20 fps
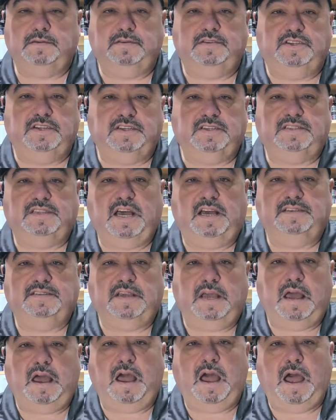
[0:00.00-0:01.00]
just
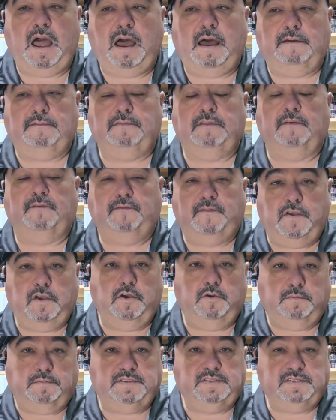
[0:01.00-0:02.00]
doesn't have the
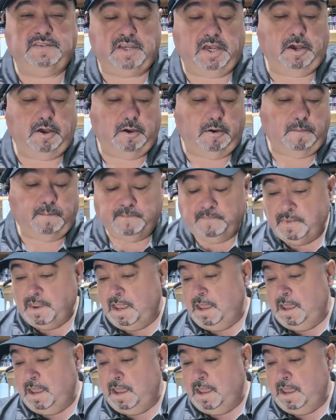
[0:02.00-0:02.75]
fumes. So